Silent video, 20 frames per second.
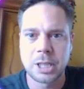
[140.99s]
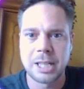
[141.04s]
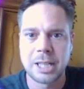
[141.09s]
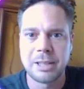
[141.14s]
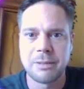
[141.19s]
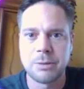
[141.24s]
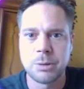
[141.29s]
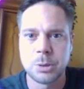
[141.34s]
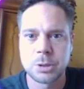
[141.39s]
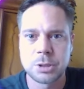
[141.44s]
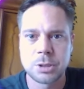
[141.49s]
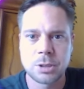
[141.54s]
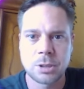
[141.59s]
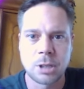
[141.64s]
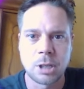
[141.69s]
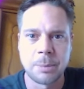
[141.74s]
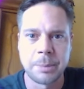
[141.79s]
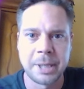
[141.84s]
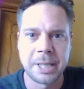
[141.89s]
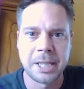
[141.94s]
levels
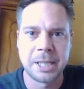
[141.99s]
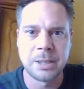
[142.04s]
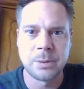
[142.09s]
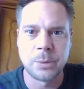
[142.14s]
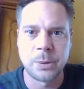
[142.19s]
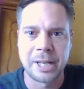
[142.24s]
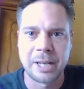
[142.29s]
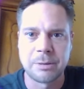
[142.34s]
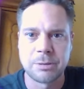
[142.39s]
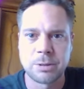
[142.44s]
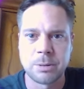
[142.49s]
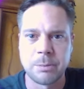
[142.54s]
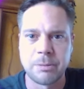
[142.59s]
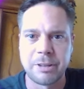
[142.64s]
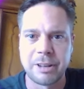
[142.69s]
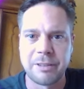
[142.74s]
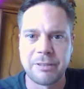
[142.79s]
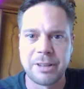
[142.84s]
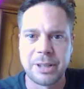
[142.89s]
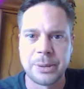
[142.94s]
coming in. We have some
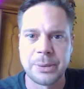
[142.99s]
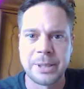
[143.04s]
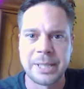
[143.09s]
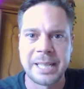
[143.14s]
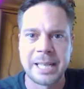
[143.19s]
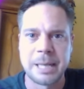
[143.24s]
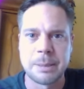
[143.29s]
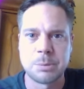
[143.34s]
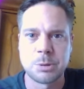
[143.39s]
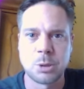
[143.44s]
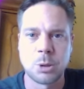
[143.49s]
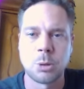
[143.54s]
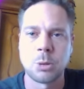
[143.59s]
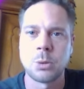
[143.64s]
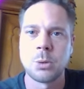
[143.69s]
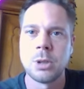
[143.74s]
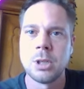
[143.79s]
fair value gaps. So